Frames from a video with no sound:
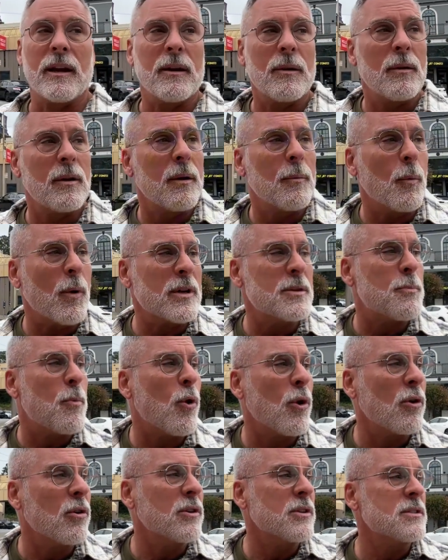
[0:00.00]
and West
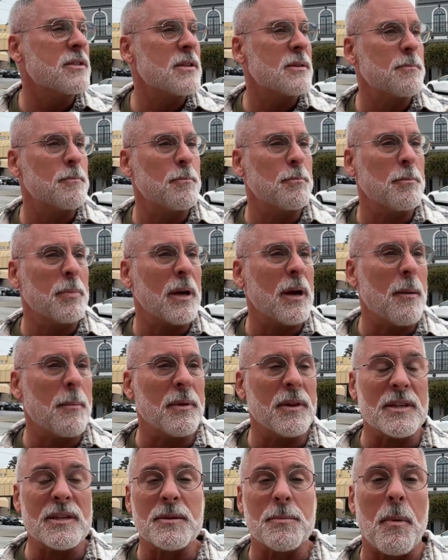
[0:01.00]
Portal is
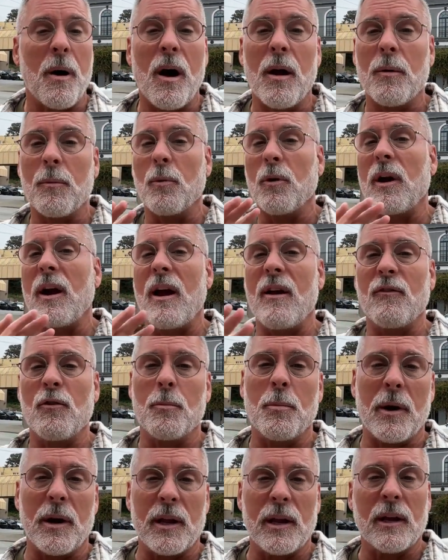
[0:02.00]
becoming the spot where
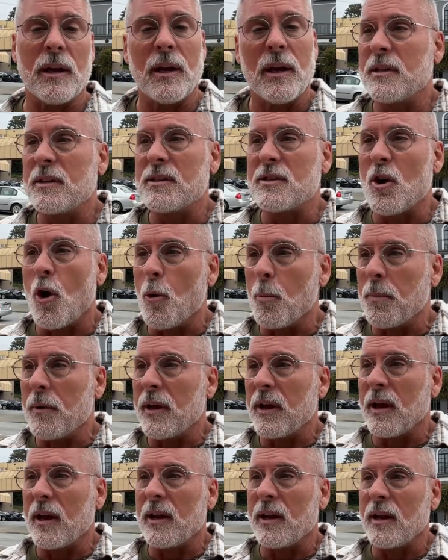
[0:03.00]
everybody is opening.